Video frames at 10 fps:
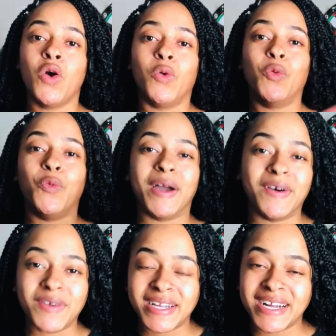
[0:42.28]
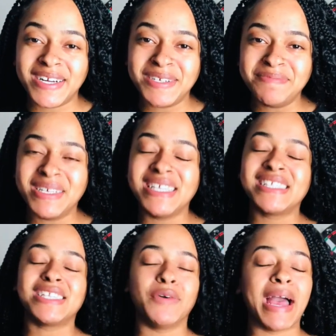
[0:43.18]
welcome.
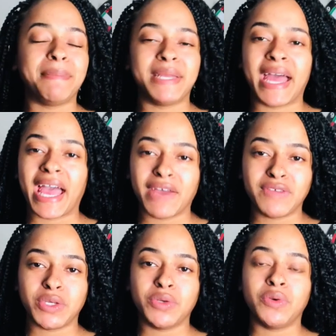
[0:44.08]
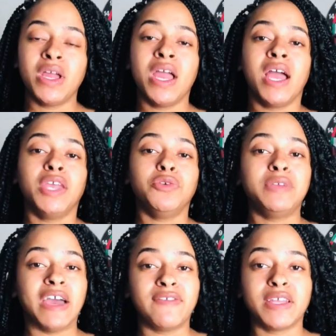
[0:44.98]
So happy to have you. You
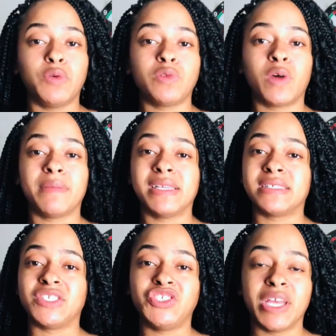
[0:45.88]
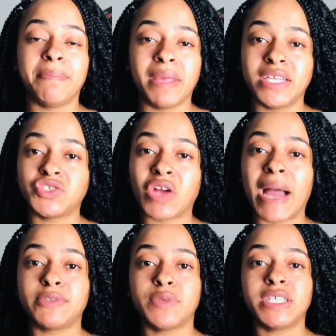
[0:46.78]
definitely wouldn't want to miss a gem being
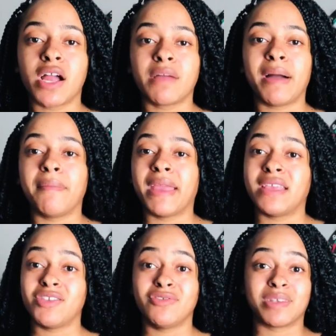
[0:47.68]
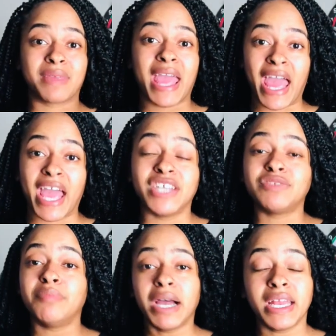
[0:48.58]
dropped. We talk about making you some cash
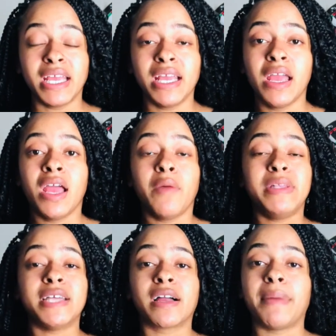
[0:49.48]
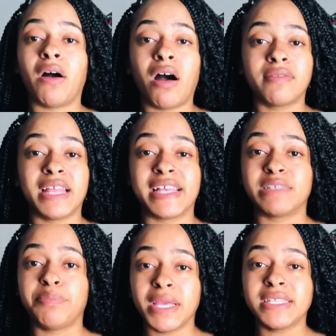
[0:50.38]
money. We talk about all
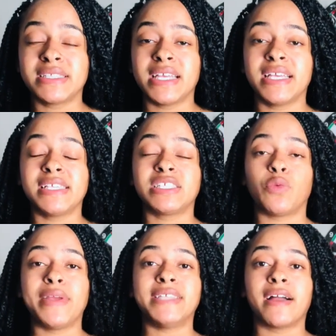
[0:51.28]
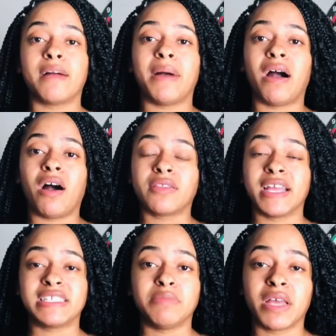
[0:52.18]
things business. We talk about all
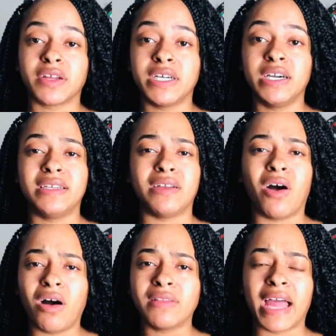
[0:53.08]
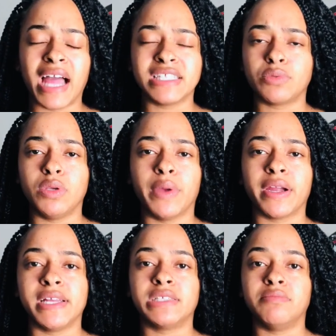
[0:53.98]
things motherhood and all the hats we wear
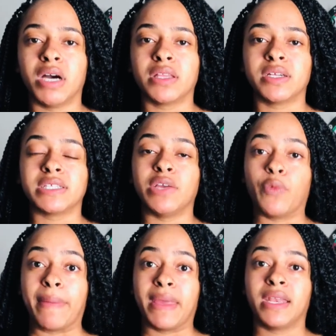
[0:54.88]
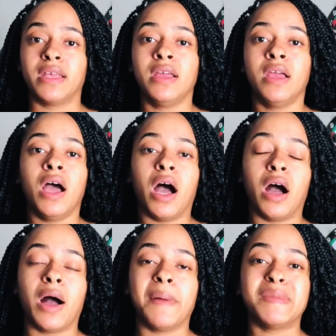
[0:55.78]
as mothers and women.
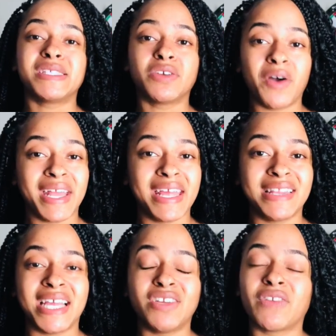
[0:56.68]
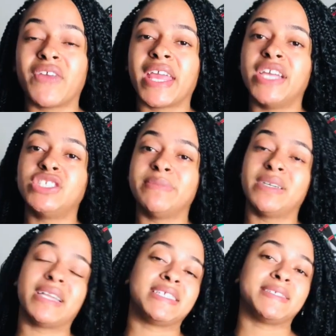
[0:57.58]
So go ahead and hit that notification bell
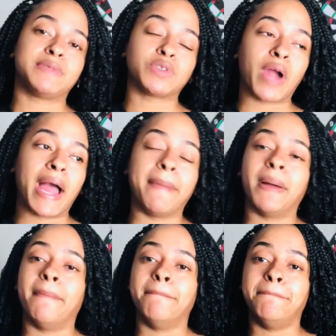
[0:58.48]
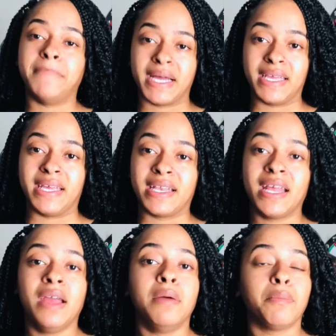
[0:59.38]
and that subscribe button.
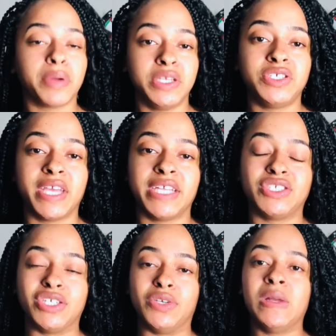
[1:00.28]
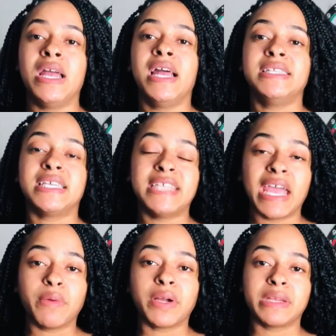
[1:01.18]
Appreciate you.
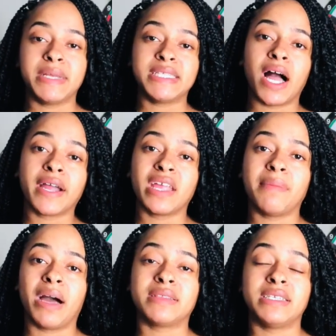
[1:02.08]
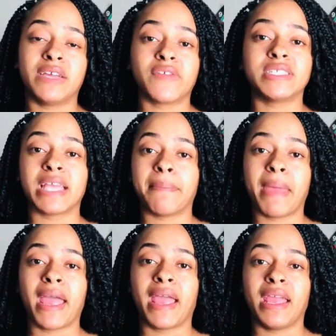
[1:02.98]
Today we're going to be talking about the difference in
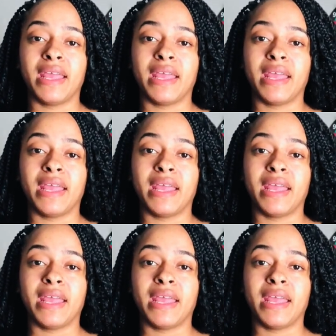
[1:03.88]
pay